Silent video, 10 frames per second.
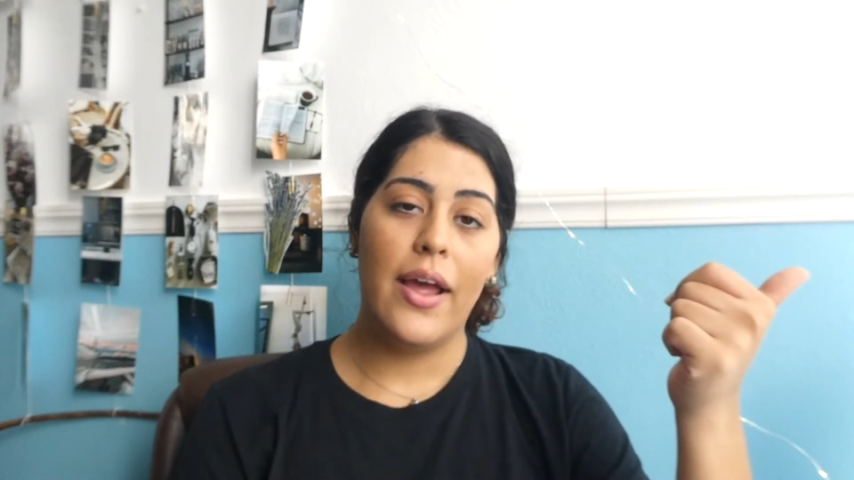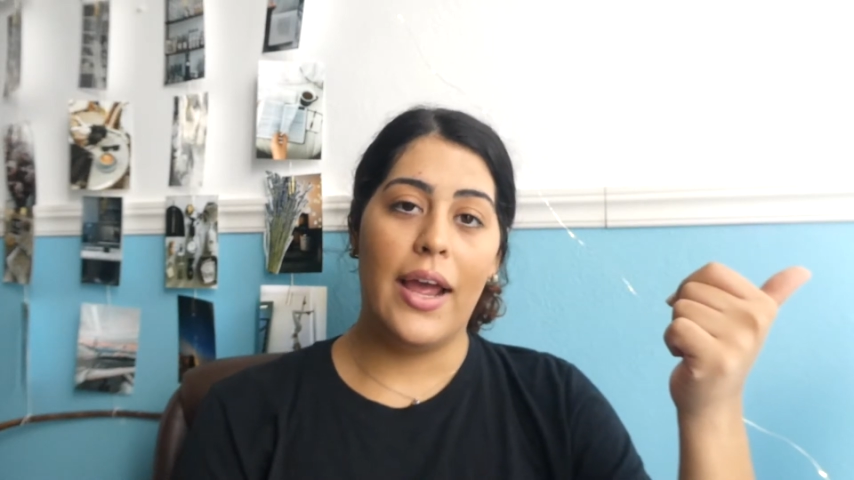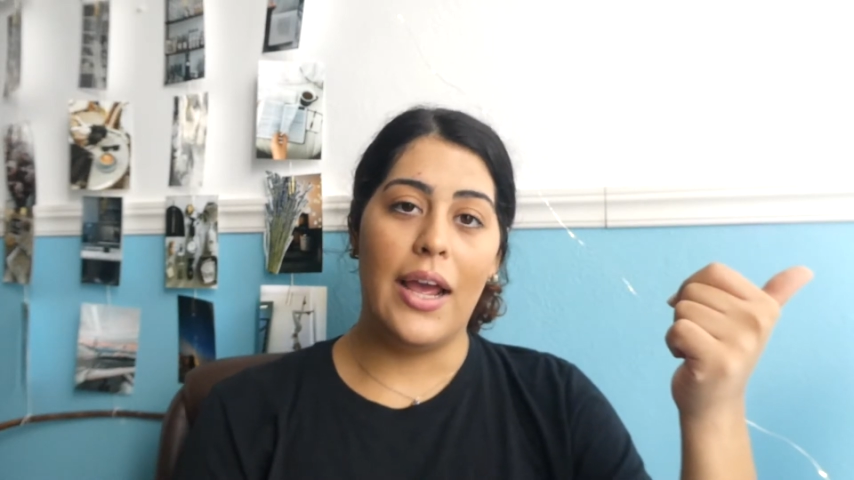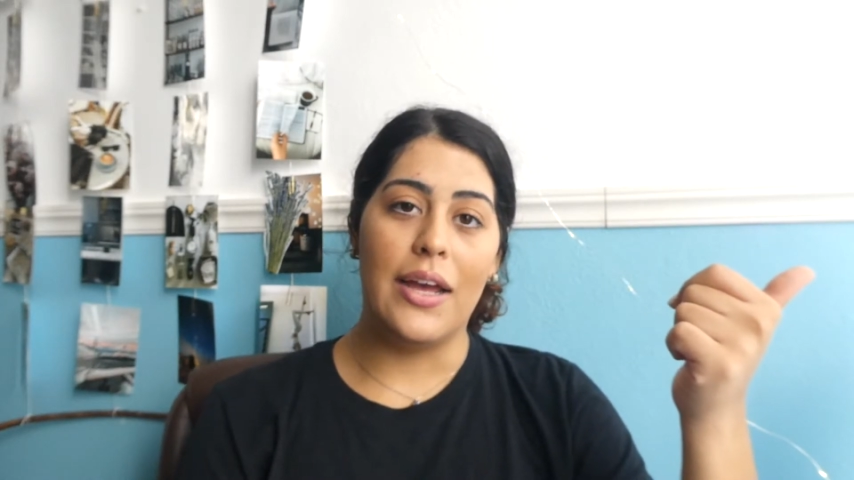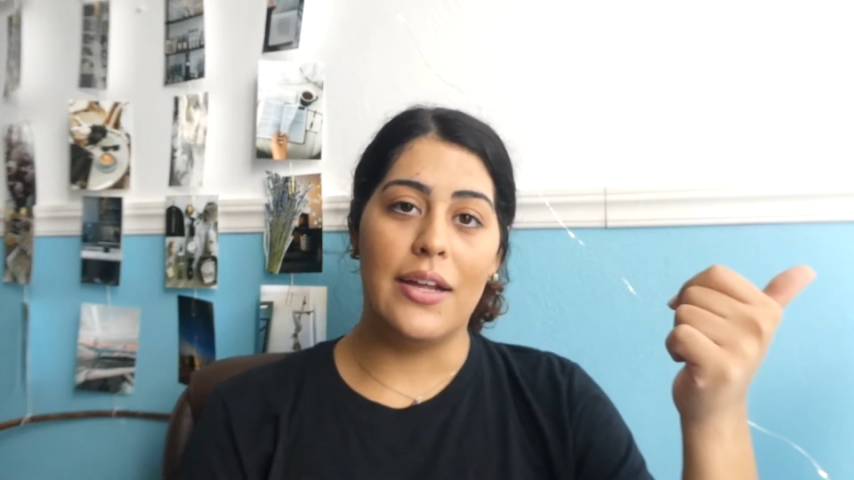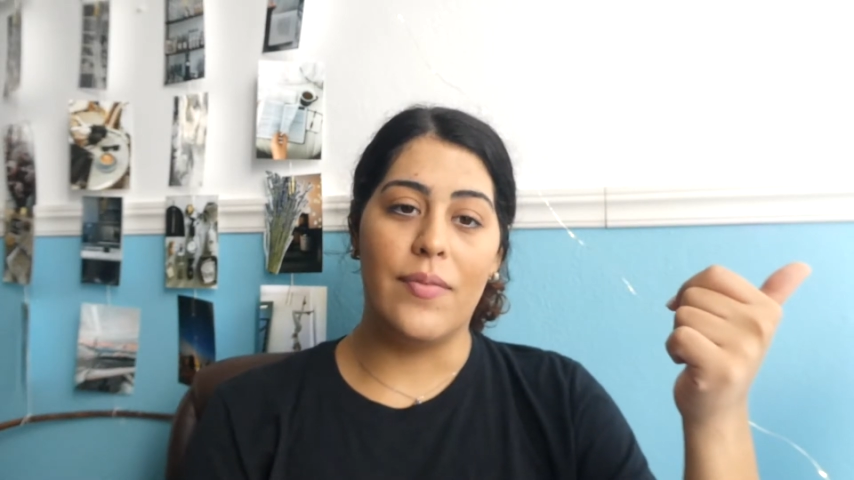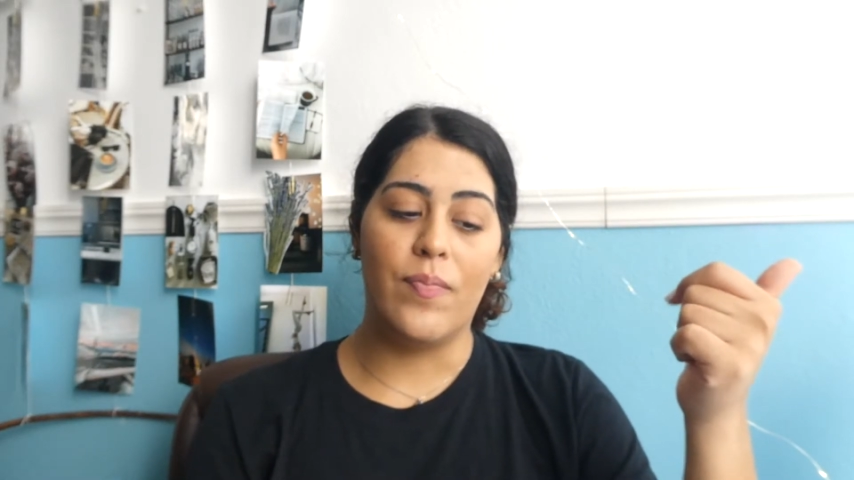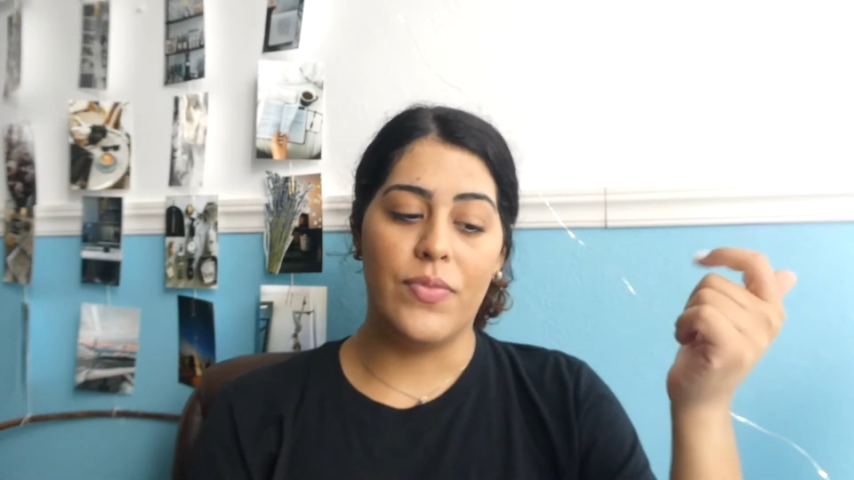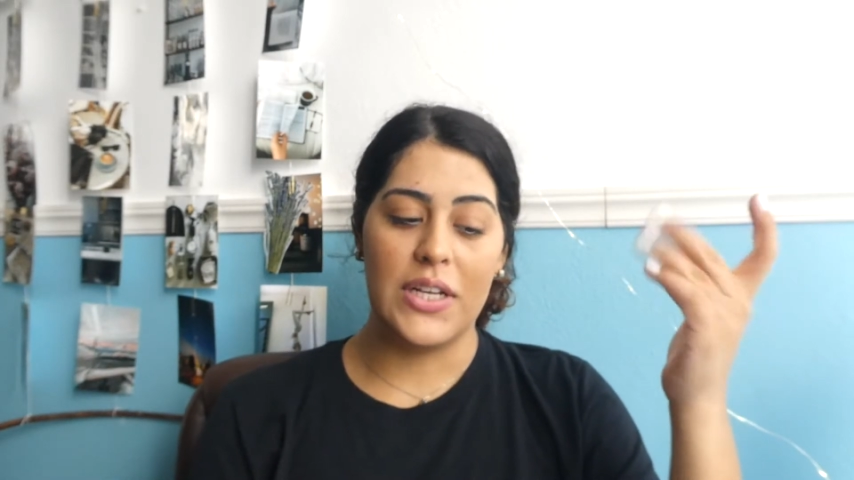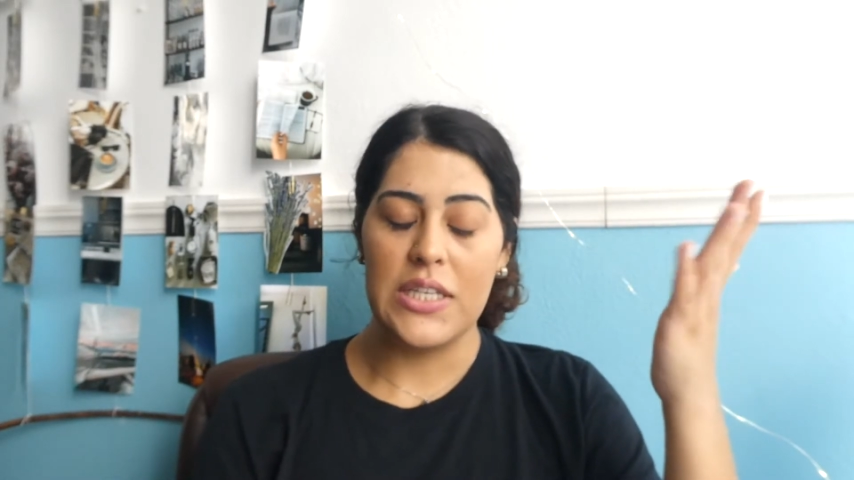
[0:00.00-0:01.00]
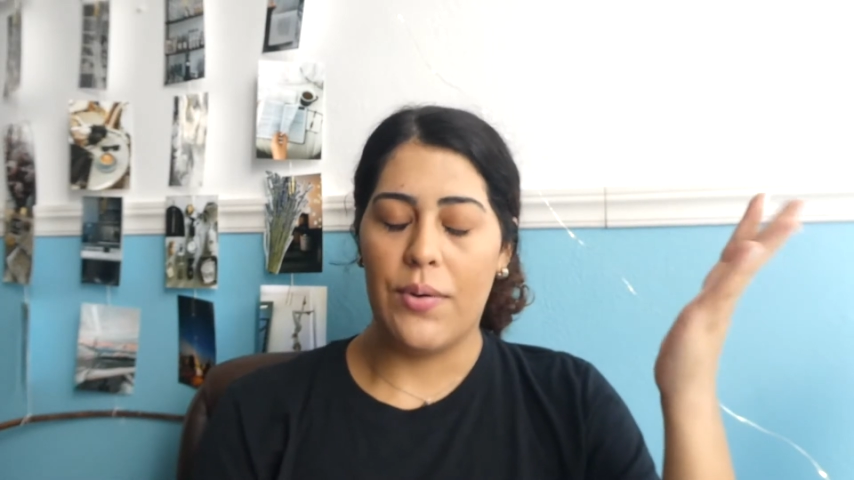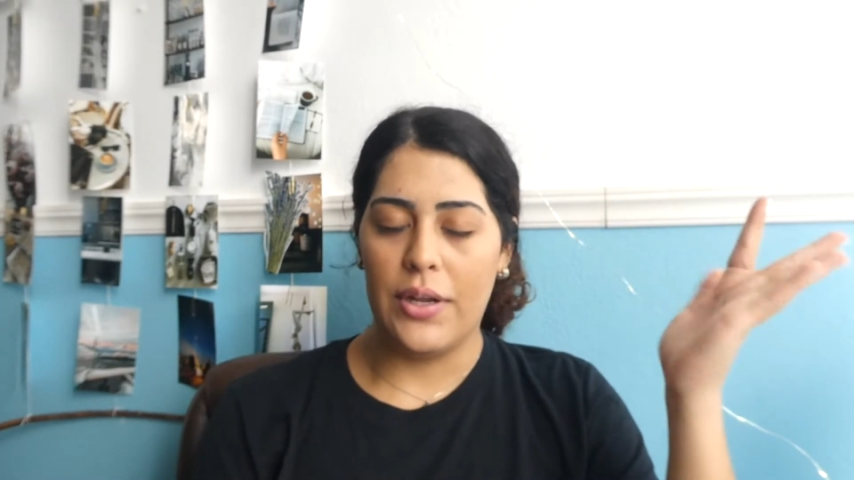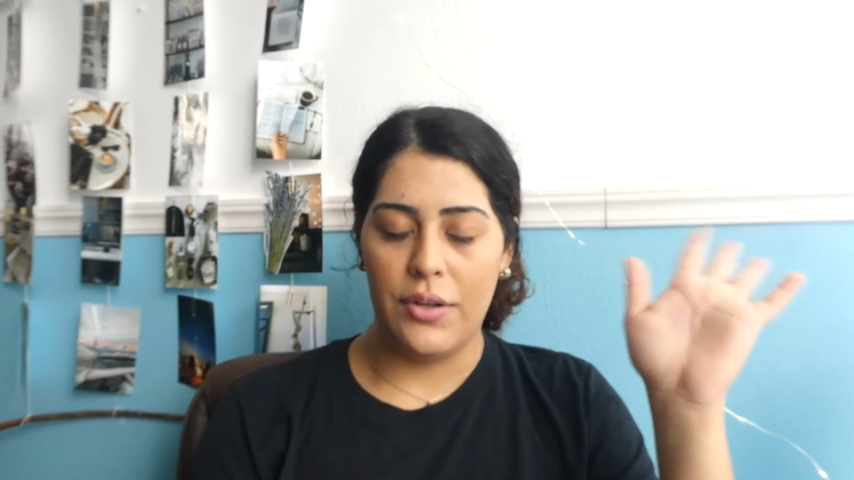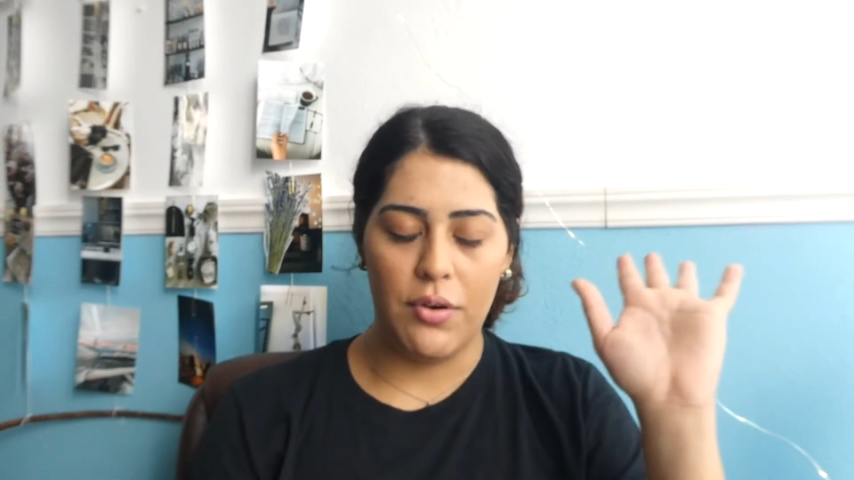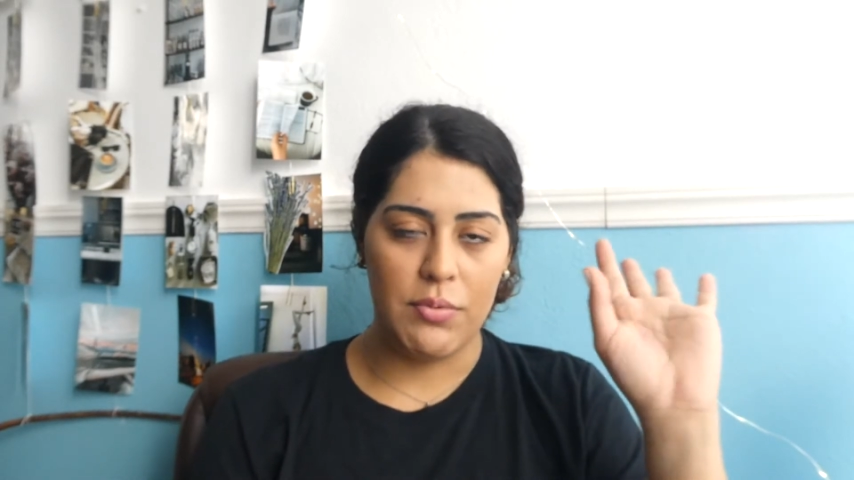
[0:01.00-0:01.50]
And that's how I
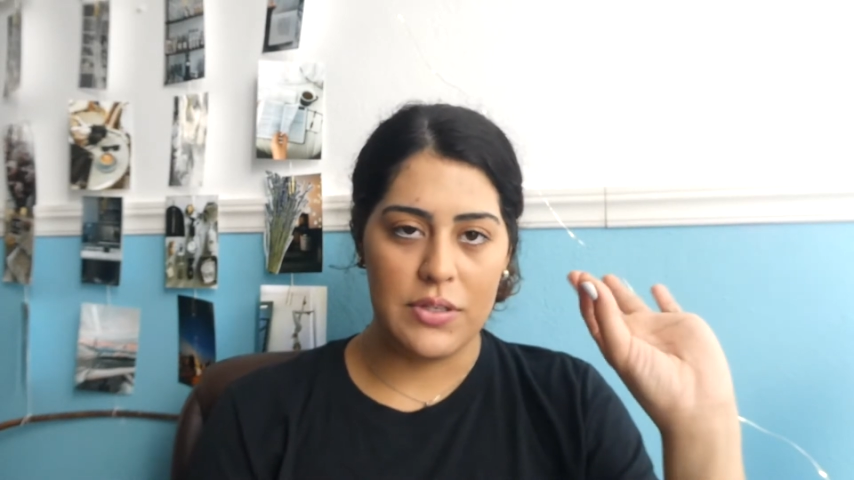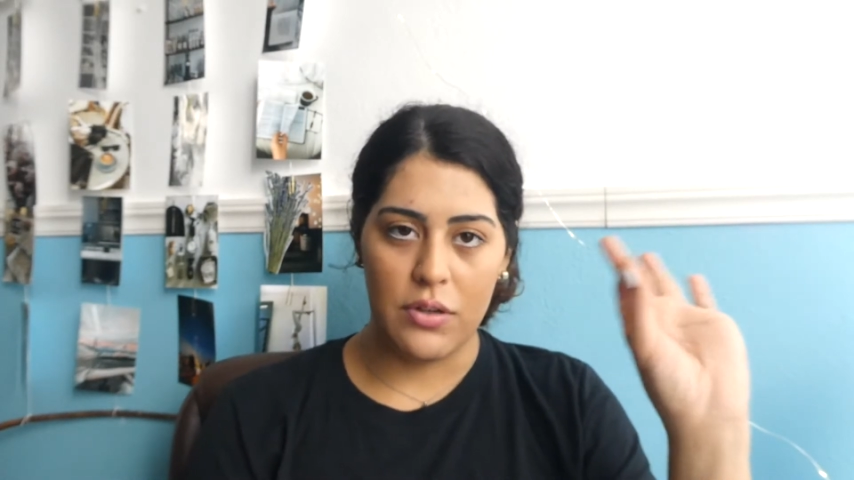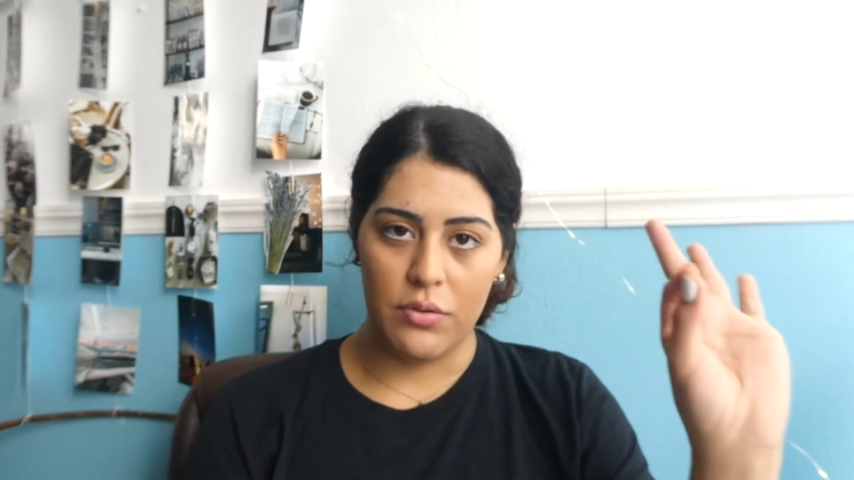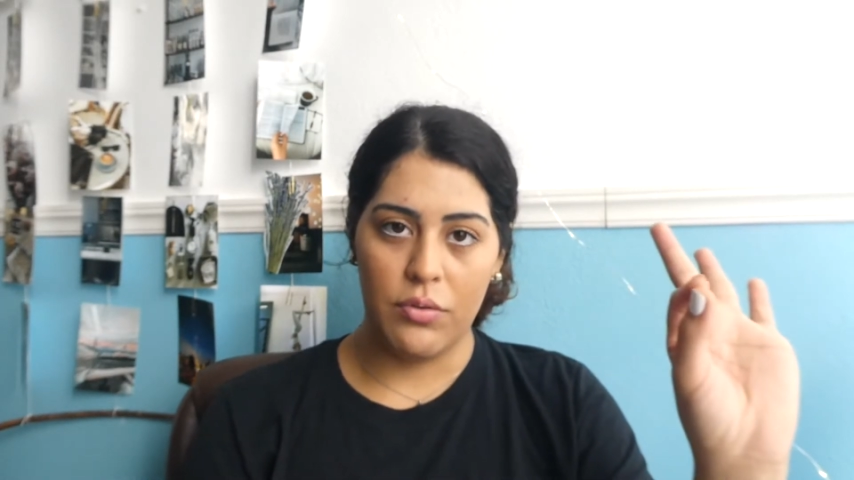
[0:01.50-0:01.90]
knew it was